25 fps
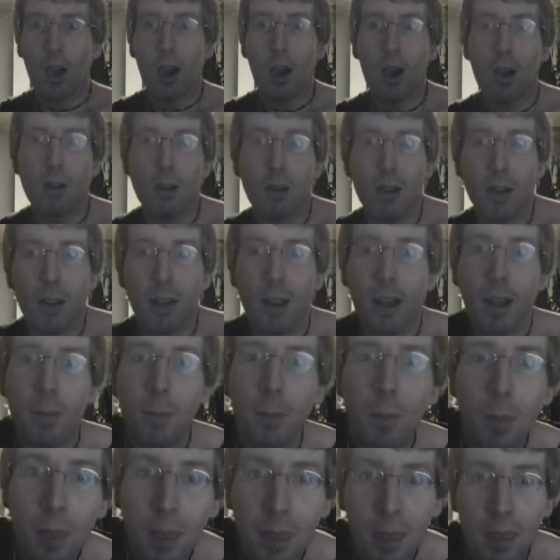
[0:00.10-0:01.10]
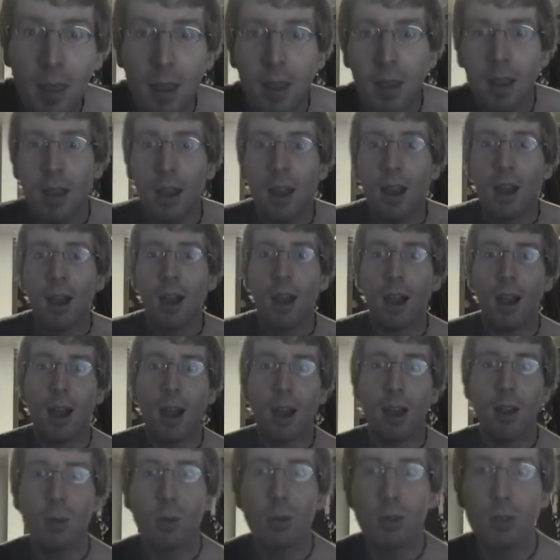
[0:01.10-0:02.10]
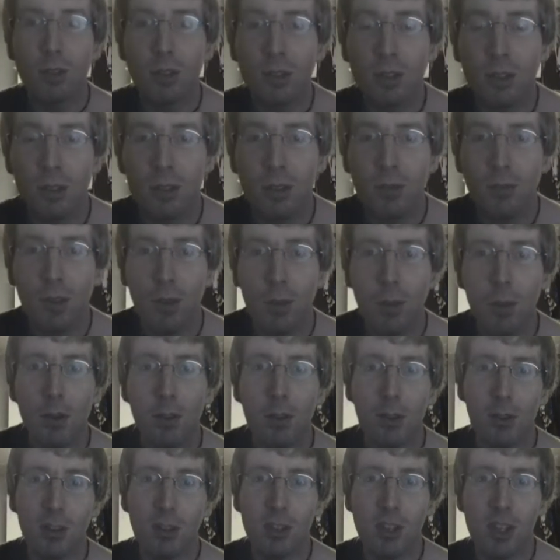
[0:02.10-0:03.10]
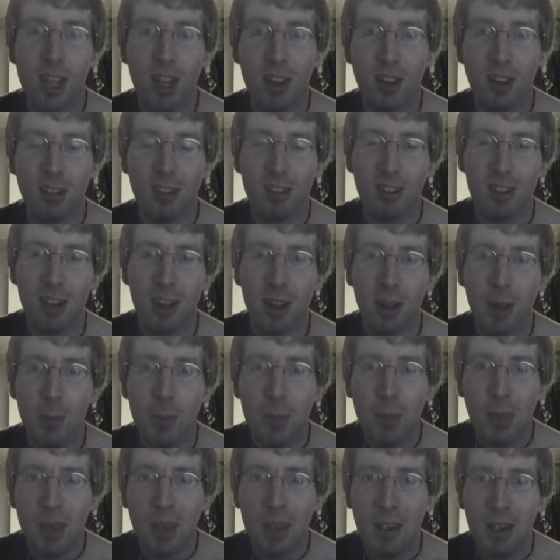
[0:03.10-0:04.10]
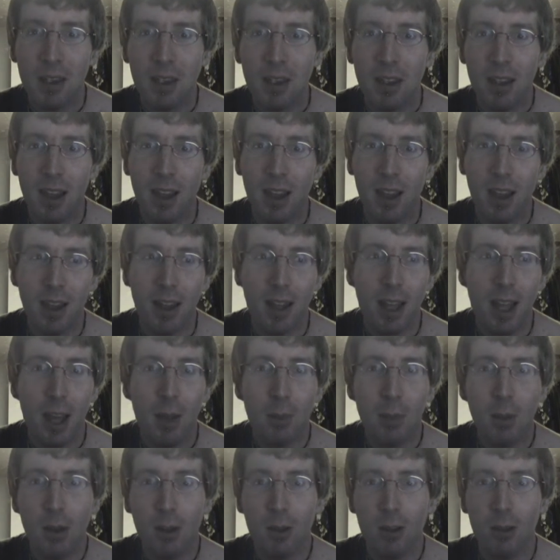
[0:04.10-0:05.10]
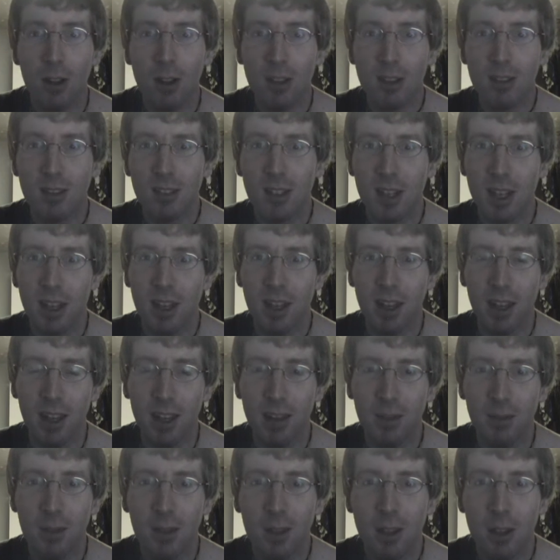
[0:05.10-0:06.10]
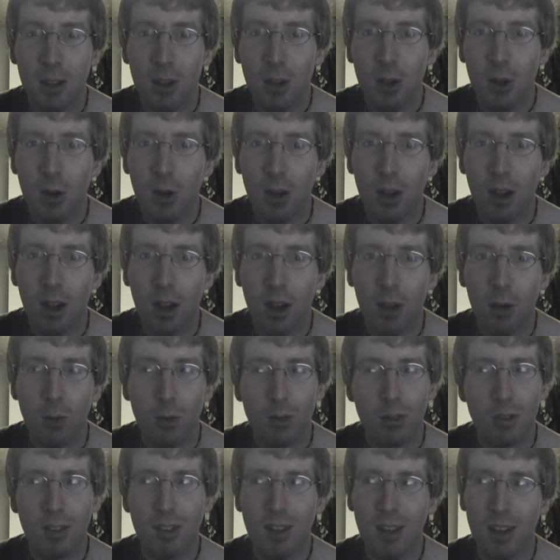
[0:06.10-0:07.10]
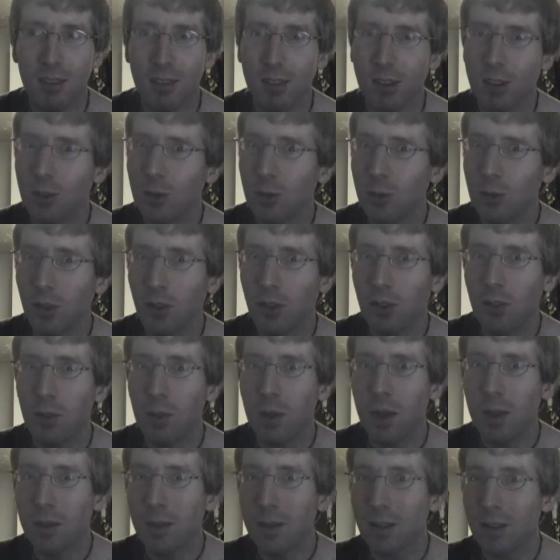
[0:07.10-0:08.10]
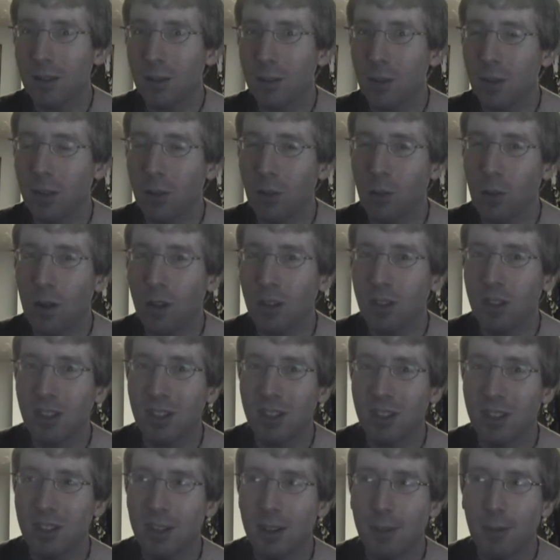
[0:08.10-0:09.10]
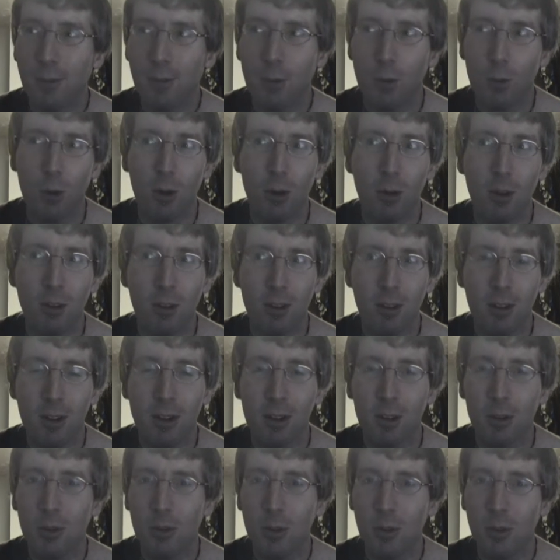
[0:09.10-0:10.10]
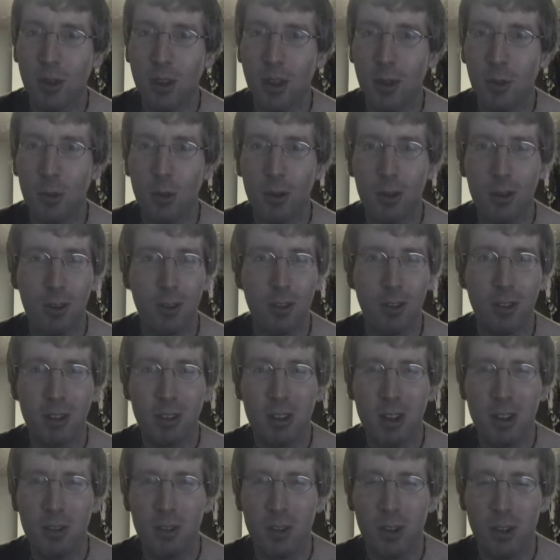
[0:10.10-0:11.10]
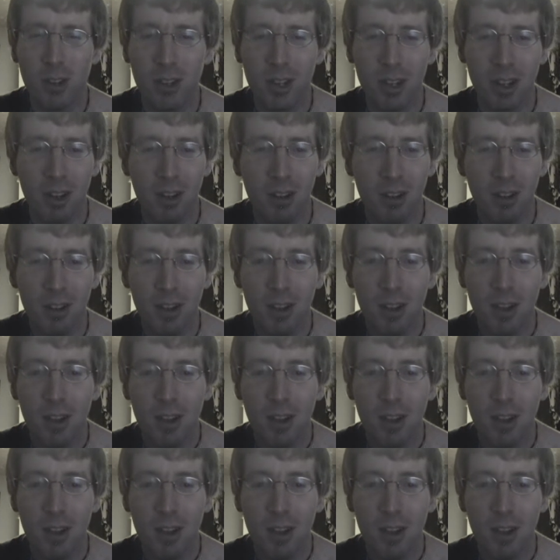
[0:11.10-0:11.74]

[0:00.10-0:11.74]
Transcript: Alright, I was flipping through the channels today and I happened across CNN, uh, which is kind of unusual for me because I'm either watching G4, Cartoon Network, or Discovery Channel.